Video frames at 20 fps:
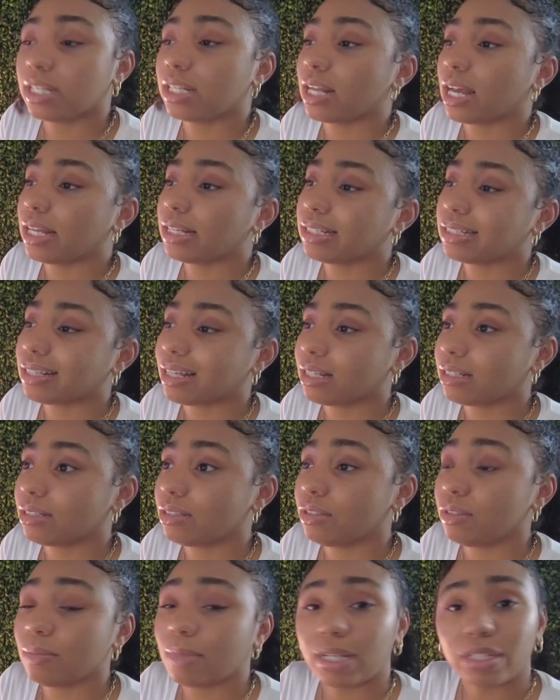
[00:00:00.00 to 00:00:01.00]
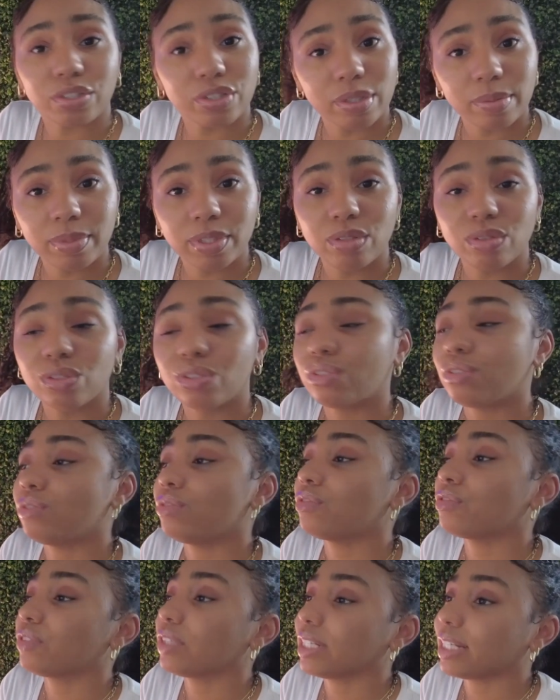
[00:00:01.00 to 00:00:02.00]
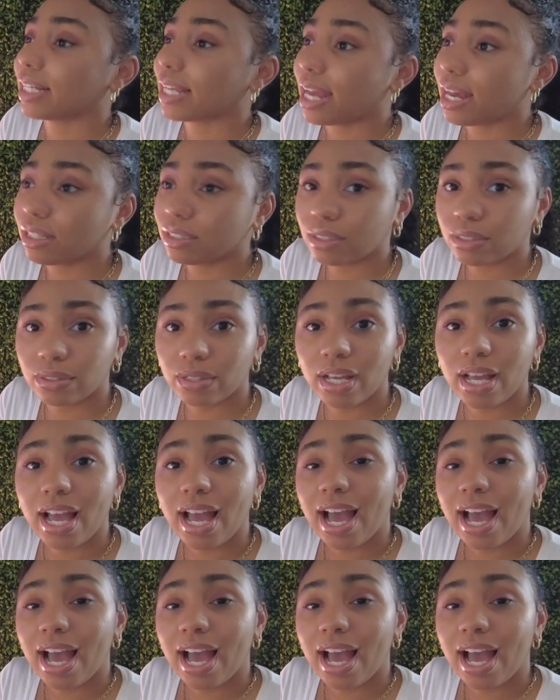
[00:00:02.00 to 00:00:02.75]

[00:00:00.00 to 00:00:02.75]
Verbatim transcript: and I decided to do my tribute to Frida Kahlo.